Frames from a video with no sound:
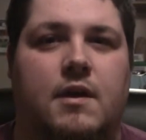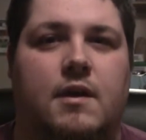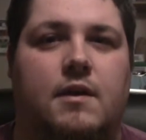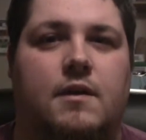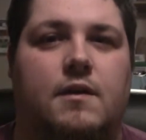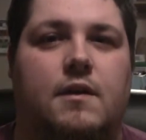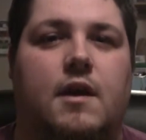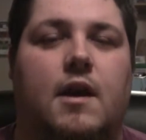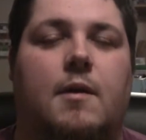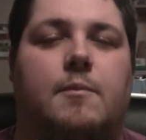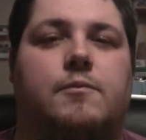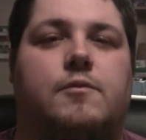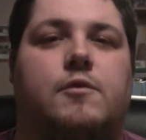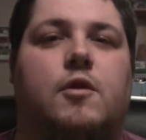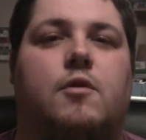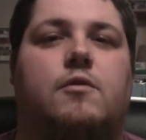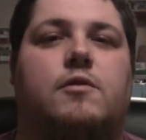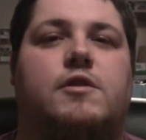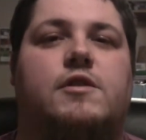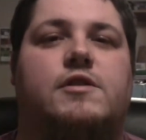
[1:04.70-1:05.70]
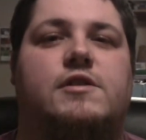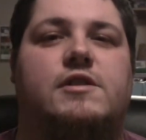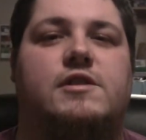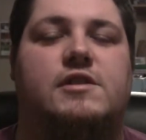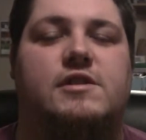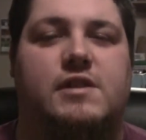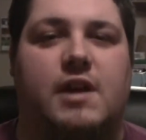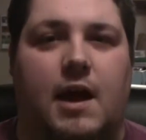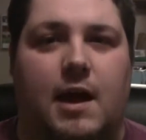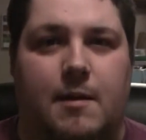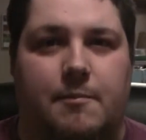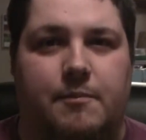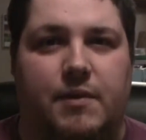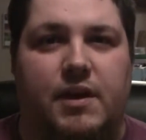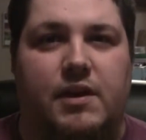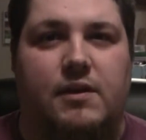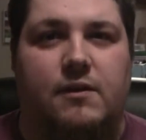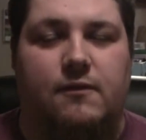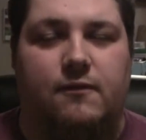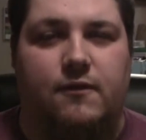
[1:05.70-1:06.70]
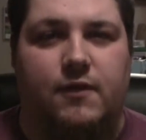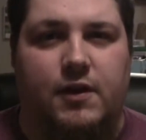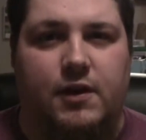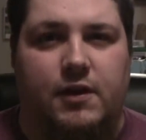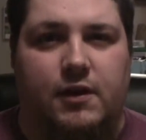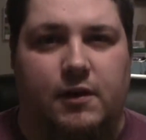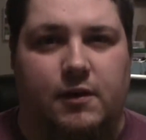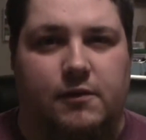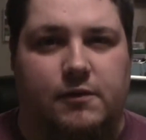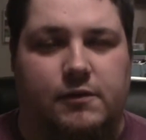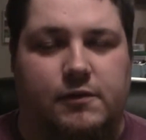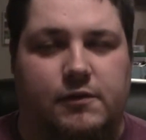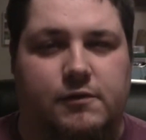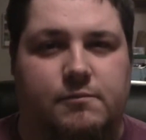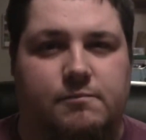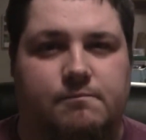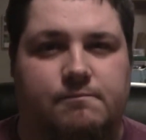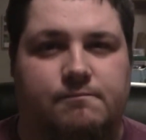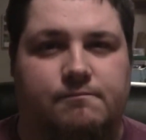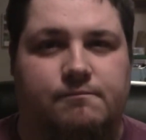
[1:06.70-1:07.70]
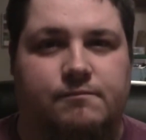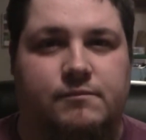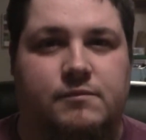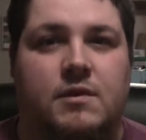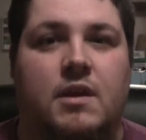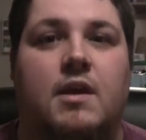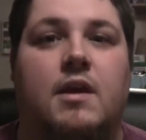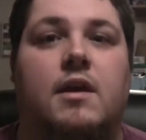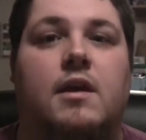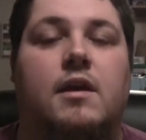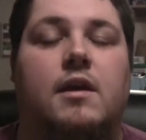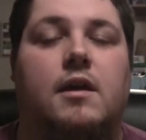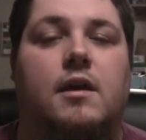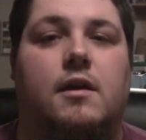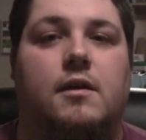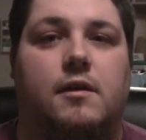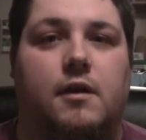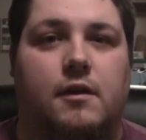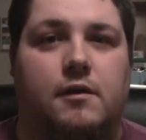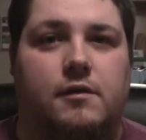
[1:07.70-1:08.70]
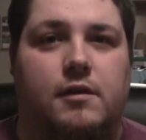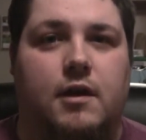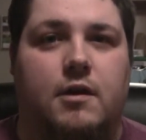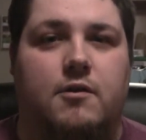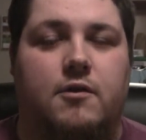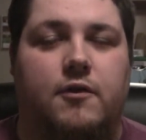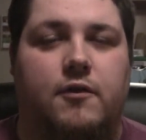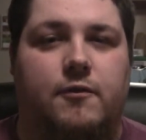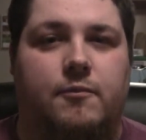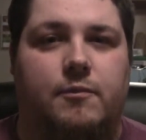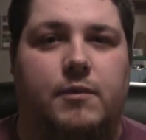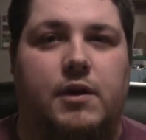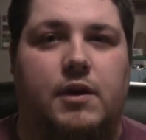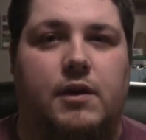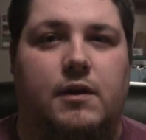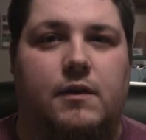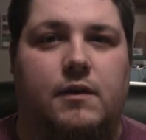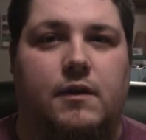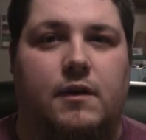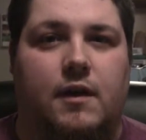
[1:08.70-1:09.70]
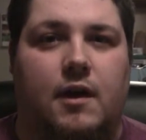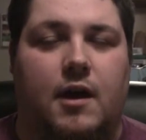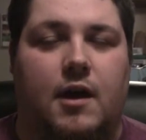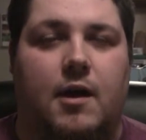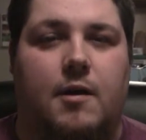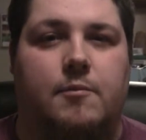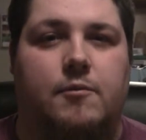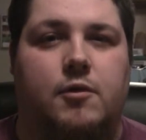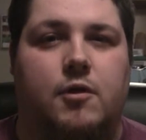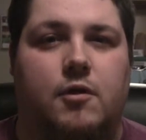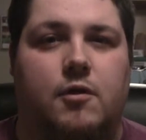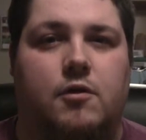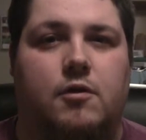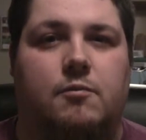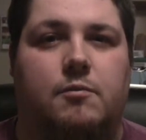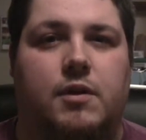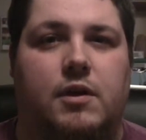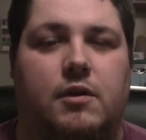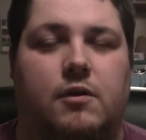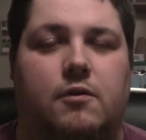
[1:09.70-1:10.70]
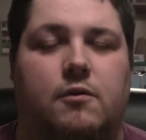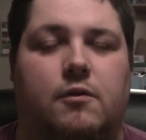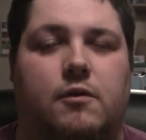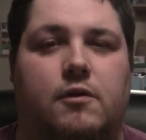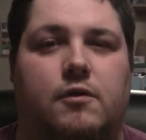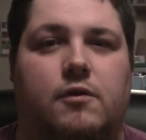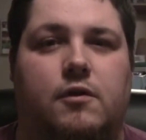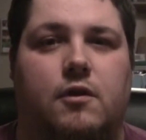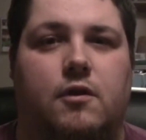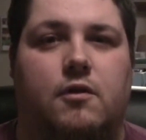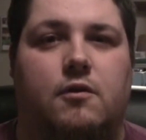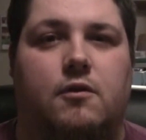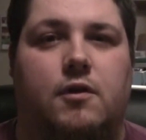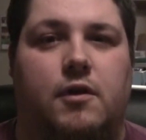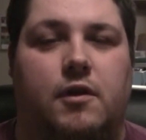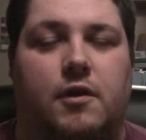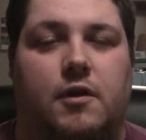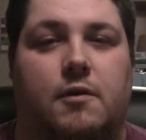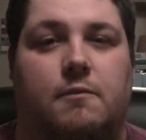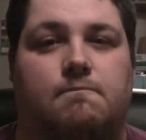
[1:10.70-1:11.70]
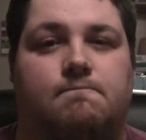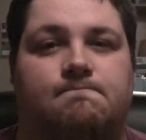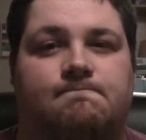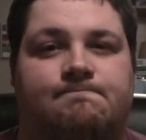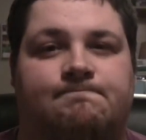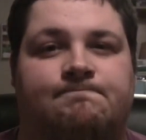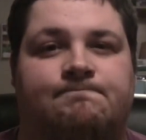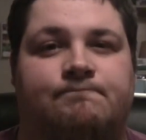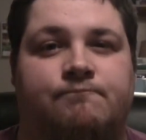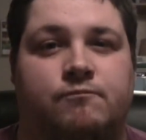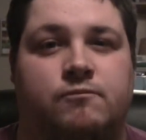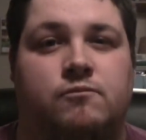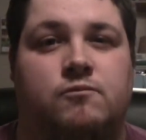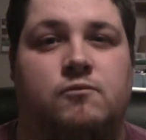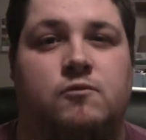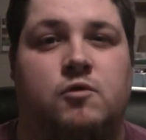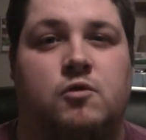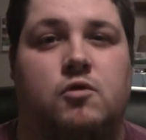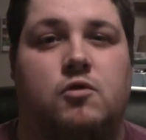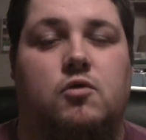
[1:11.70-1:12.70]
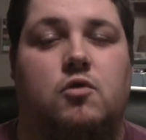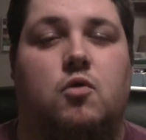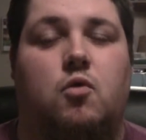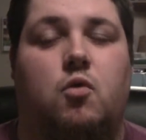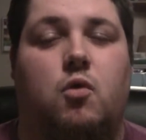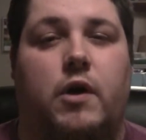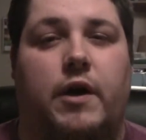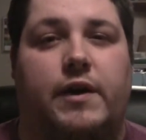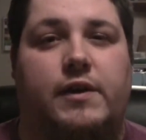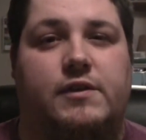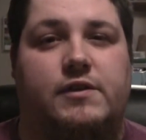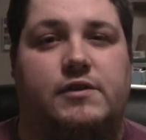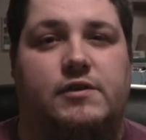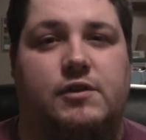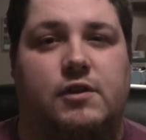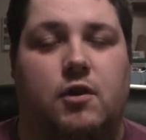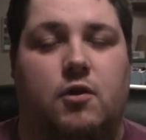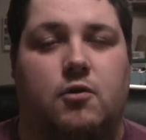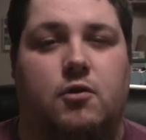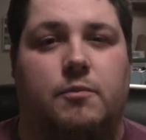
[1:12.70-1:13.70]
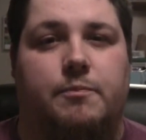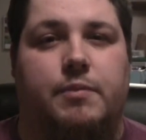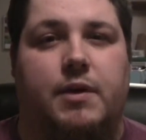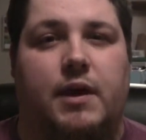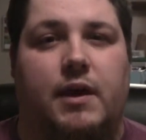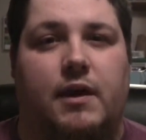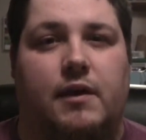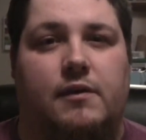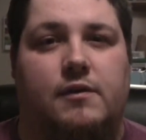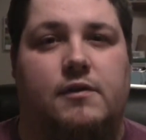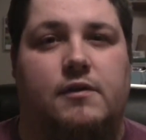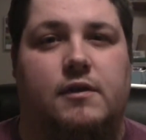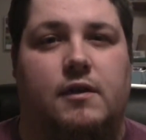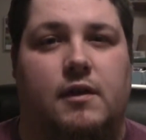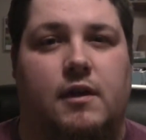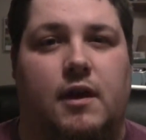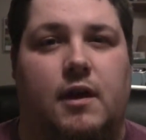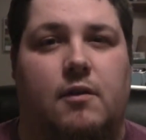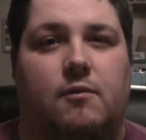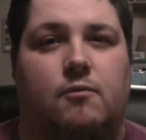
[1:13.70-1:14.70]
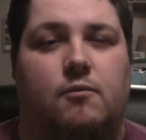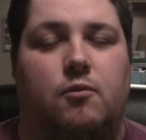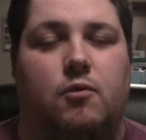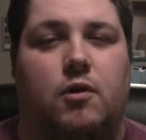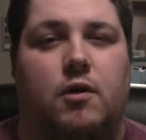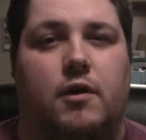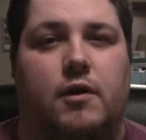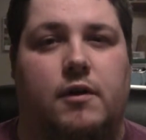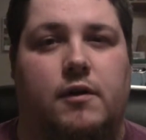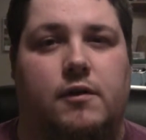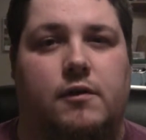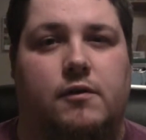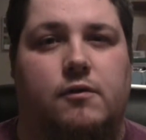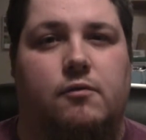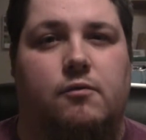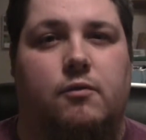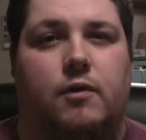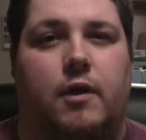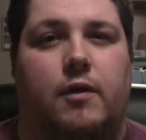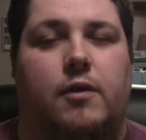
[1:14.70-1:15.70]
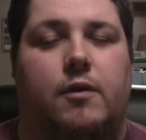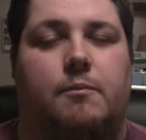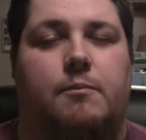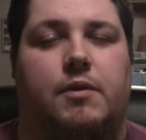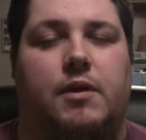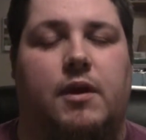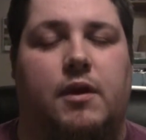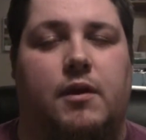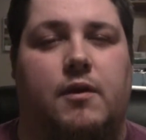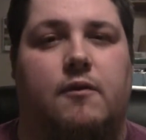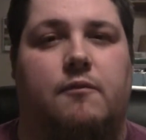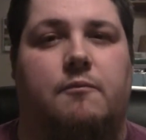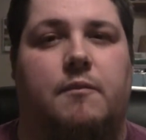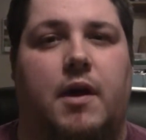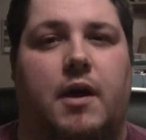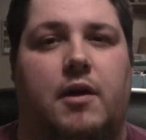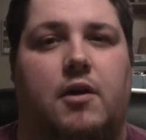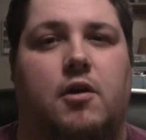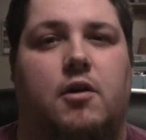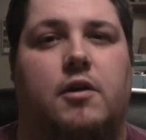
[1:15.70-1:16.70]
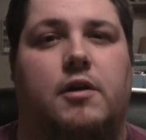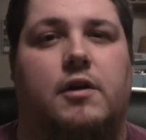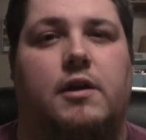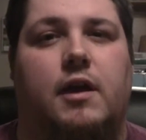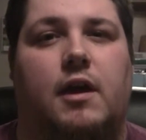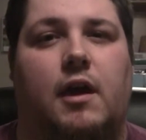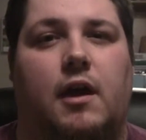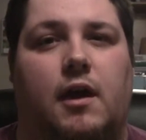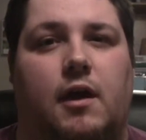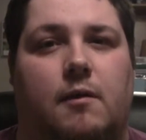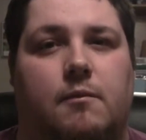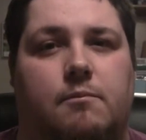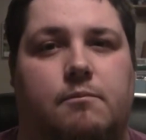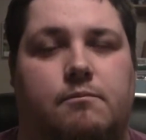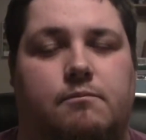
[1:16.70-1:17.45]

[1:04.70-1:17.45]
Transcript: that I'm going to stop making videos. It does, however, mean that I'm going to be doing so at a quite slower pace than I was at the peak of my arcade